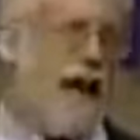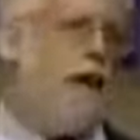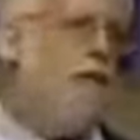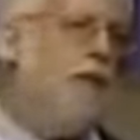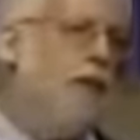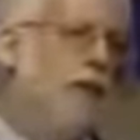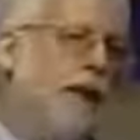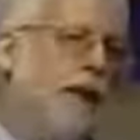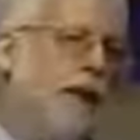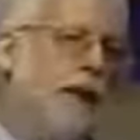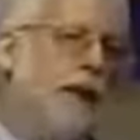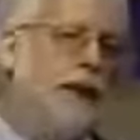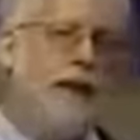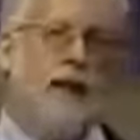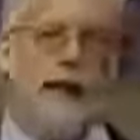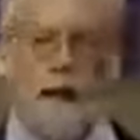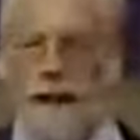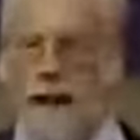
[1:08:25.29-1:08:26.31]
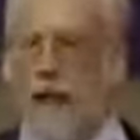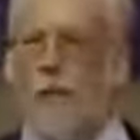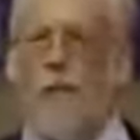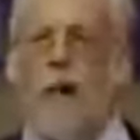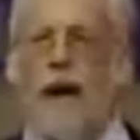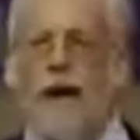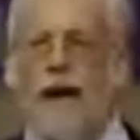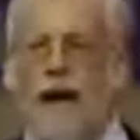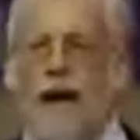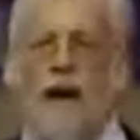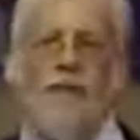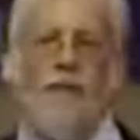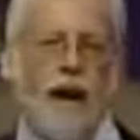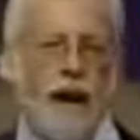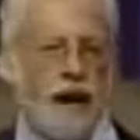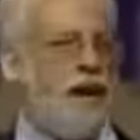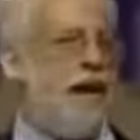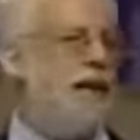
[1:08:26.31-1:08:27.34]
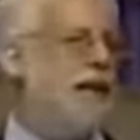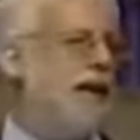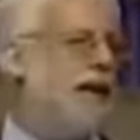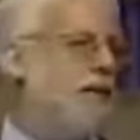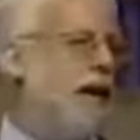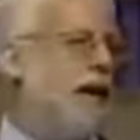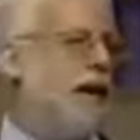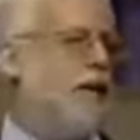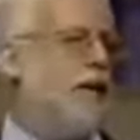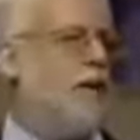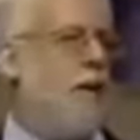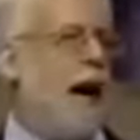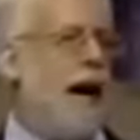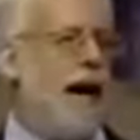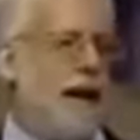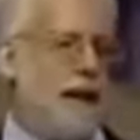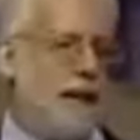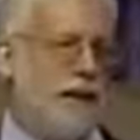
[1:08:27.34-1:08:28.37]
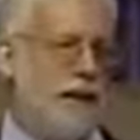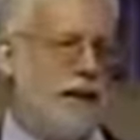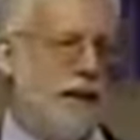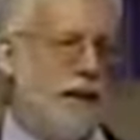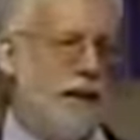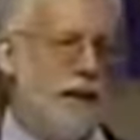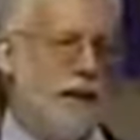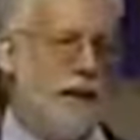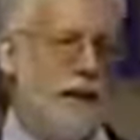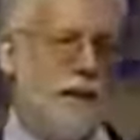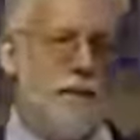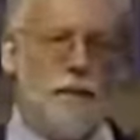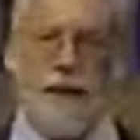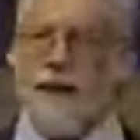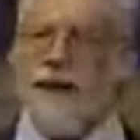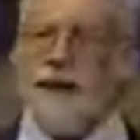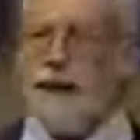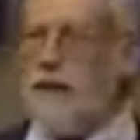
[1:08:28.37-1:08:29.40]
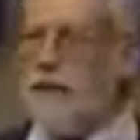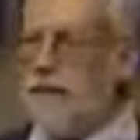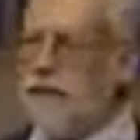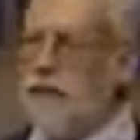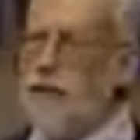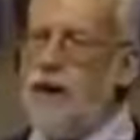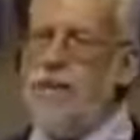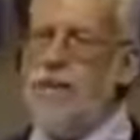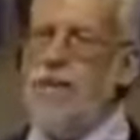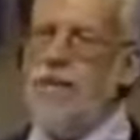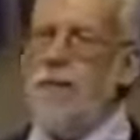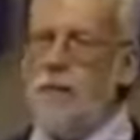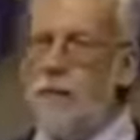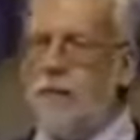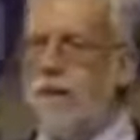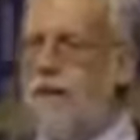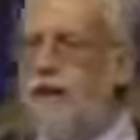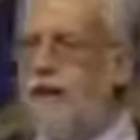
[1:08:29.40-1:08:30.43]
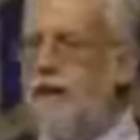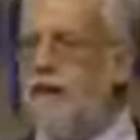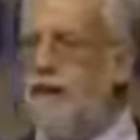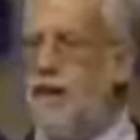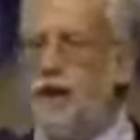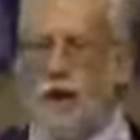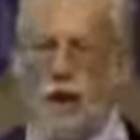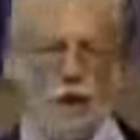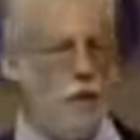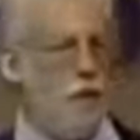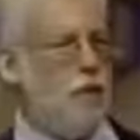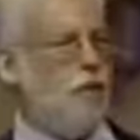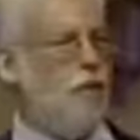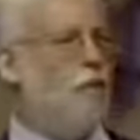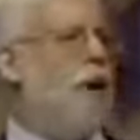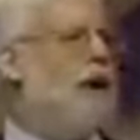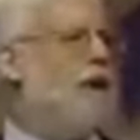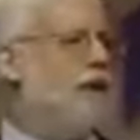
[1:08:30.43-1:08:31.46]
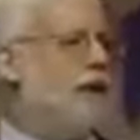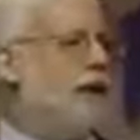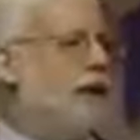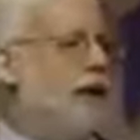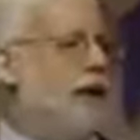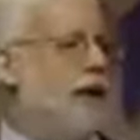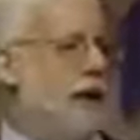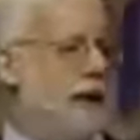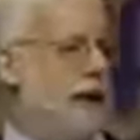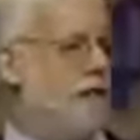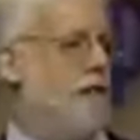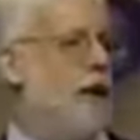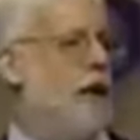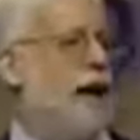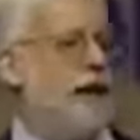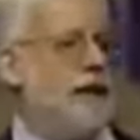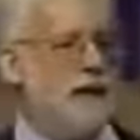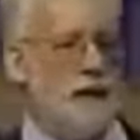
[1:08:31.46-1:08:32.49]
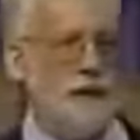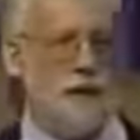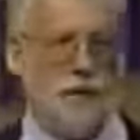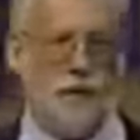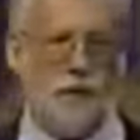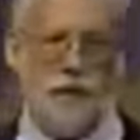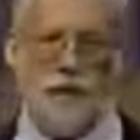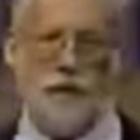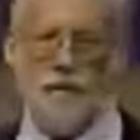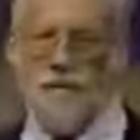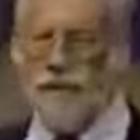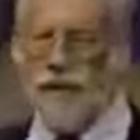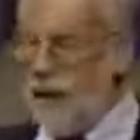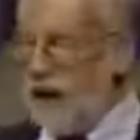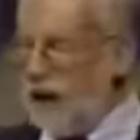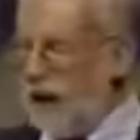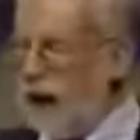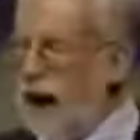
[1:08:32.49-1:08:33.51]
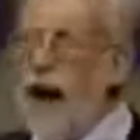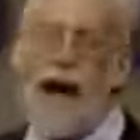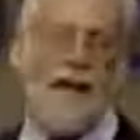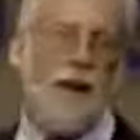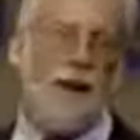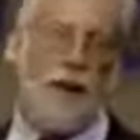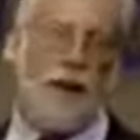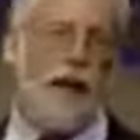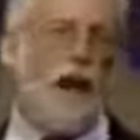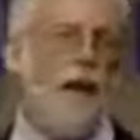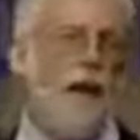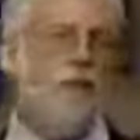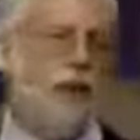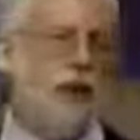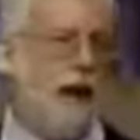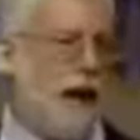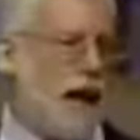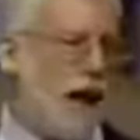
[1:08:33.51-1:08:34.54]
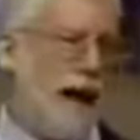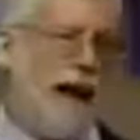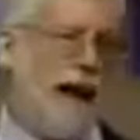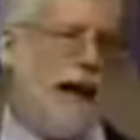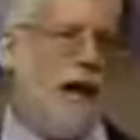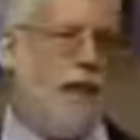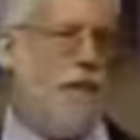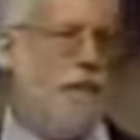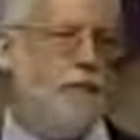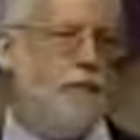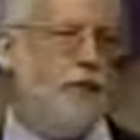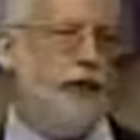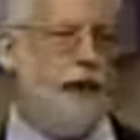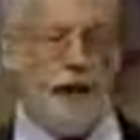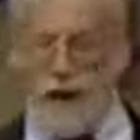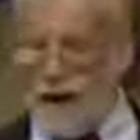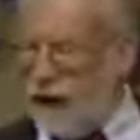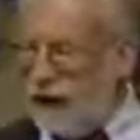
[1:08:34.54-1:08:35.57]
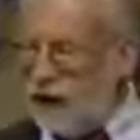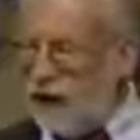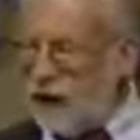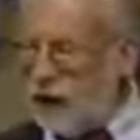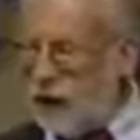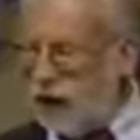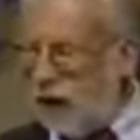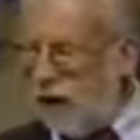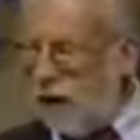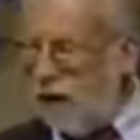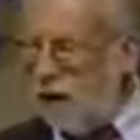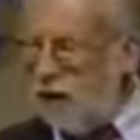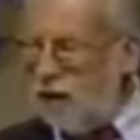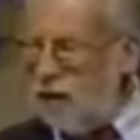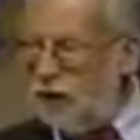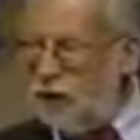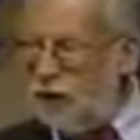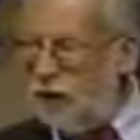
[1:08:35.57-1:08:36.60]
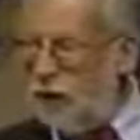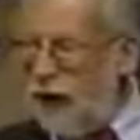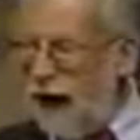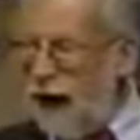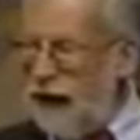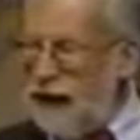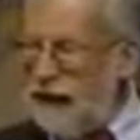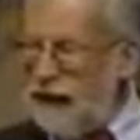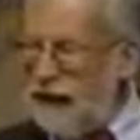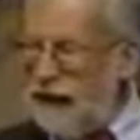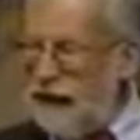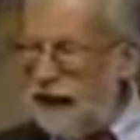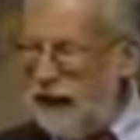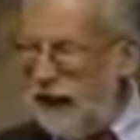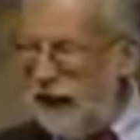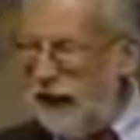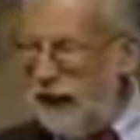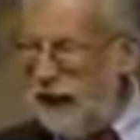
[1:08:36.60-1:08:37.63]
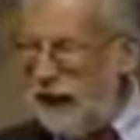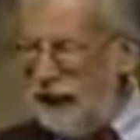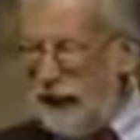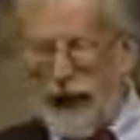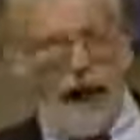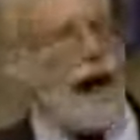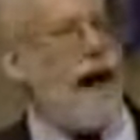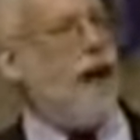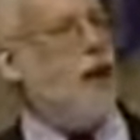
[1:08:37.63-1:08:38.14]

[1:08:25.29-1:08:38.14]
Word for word: claimed it was because he did not want to have anti-Semitic riots, because he was afraid people would believe the Jews were out there killing prostitutes. Actually, that was a lie. This term, "Juwes" is